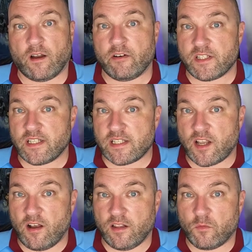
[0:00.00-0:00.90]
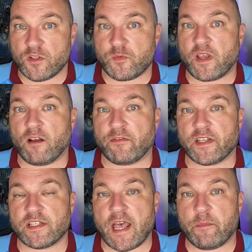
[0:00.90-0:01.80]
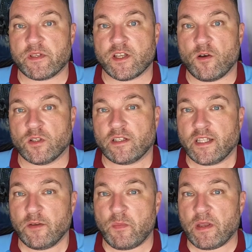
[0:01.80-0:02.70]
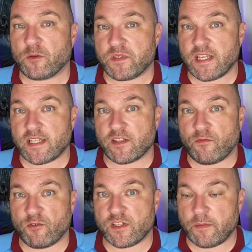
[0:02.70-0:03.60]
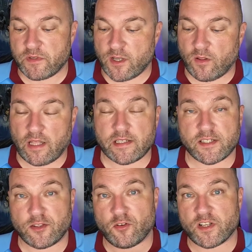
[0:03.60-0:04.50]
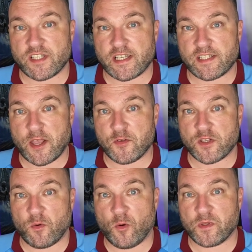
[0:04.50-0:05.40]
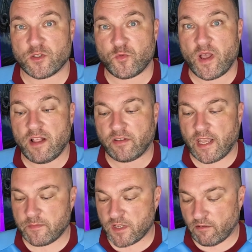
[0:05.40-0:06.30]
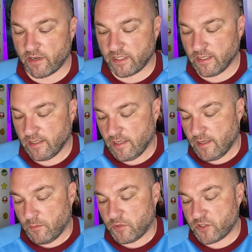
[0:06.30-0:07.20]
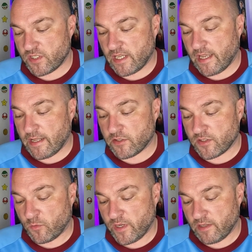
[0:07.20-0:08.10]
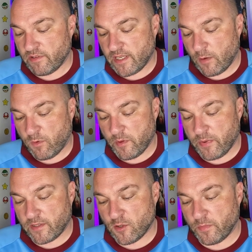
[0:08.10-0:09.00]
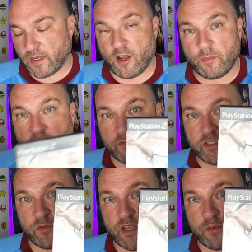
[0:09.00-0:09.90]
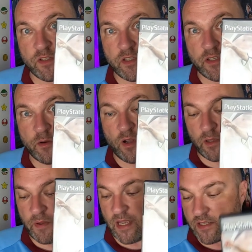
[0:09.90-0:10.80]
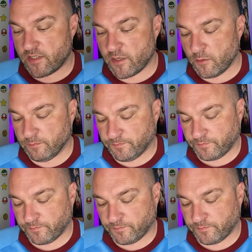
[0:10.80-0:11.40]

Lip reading: Alright, so that's all the ones we got for this episode. I think we picked up 6 in the first episode and this is another 6 now, so we're up to 12 games already. But just to quickly recap what we picked up, a copy of 2002 on the PS2,